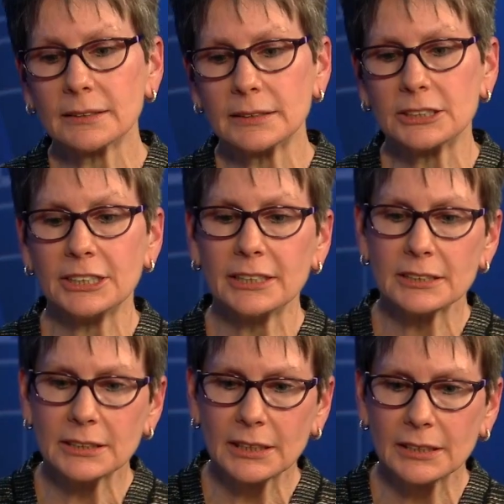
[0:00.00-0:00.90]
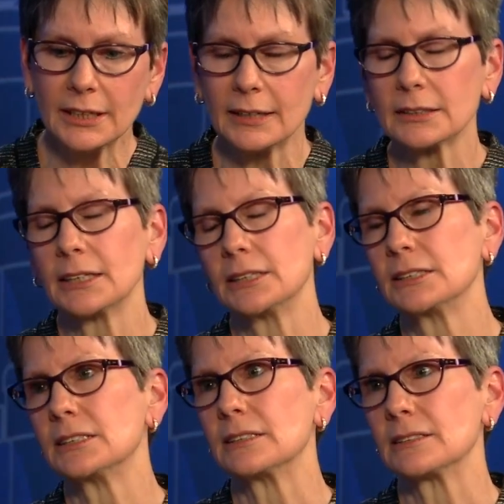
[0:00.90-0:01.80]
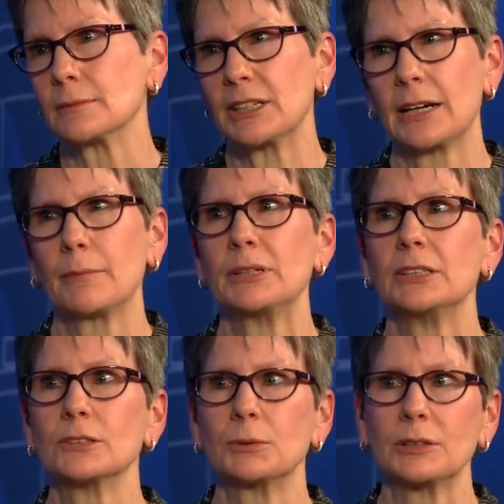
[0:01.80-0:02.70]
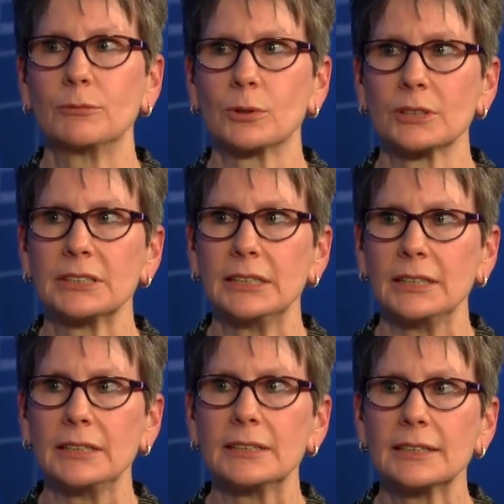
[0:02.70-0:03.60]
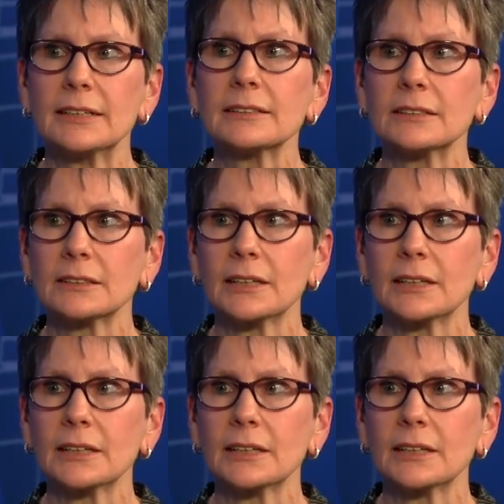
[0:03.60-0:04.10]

The change in the kidney allocation system that happened in 2014 does look